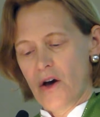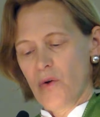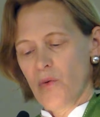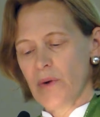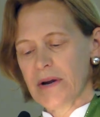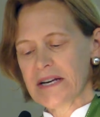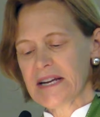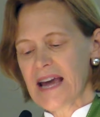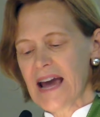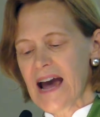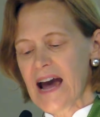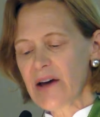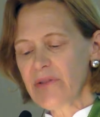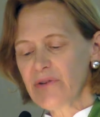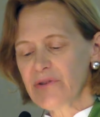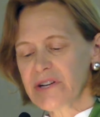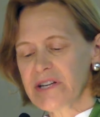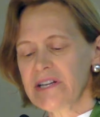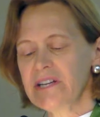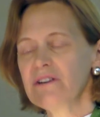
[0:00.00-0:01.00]
When
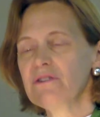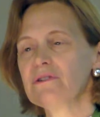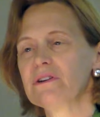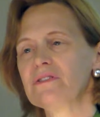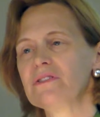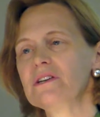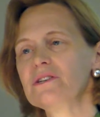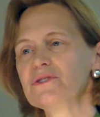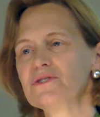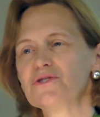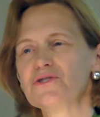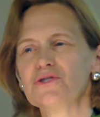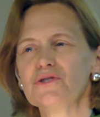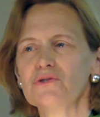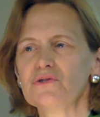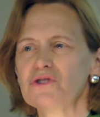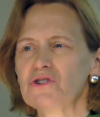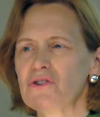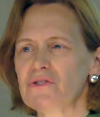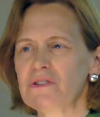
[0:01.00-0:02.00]
gathered here in this
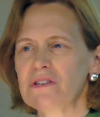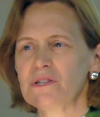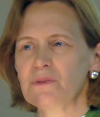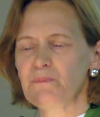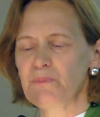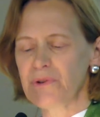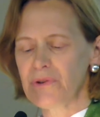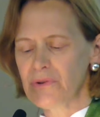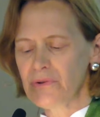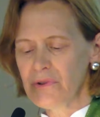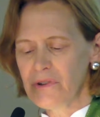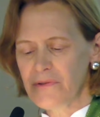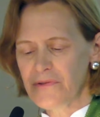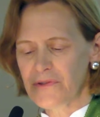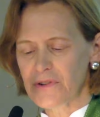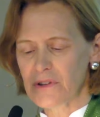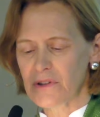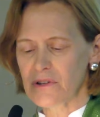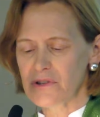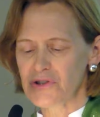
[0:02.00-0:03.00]
church on this
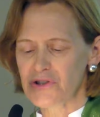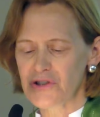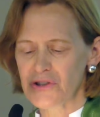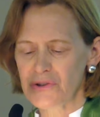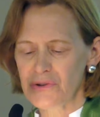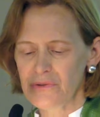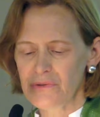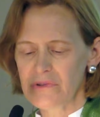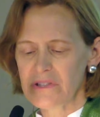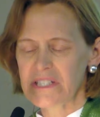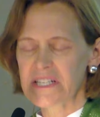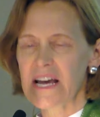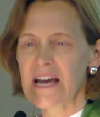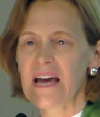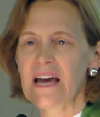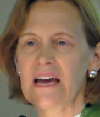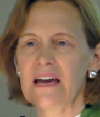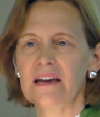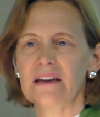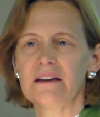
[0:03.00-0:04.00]
beautiful June
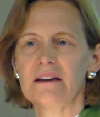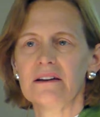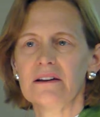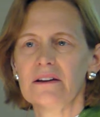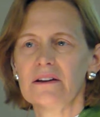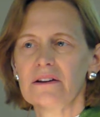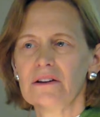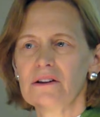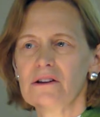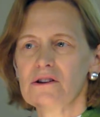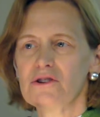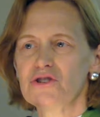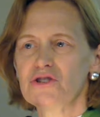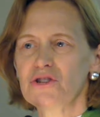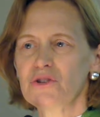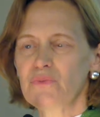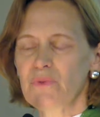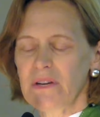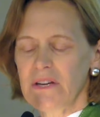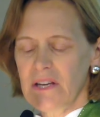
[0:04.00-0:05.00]
day,
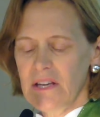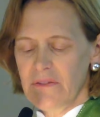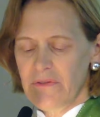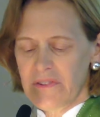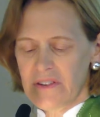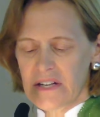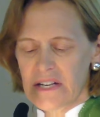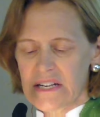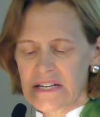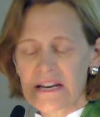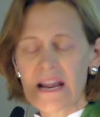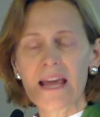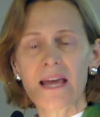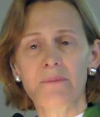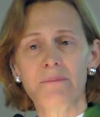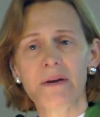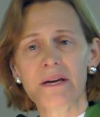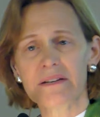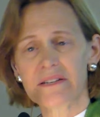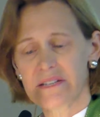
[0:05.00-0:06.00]
should we even
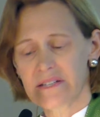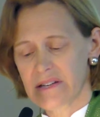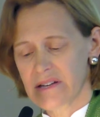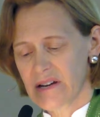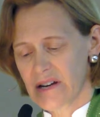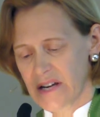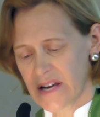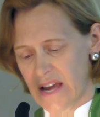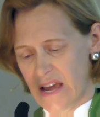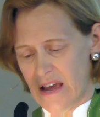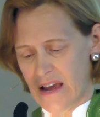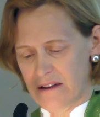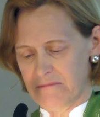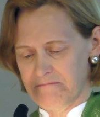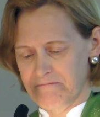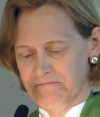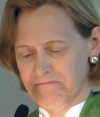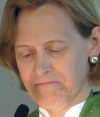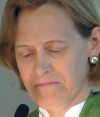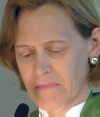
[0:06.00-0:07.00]
name it again?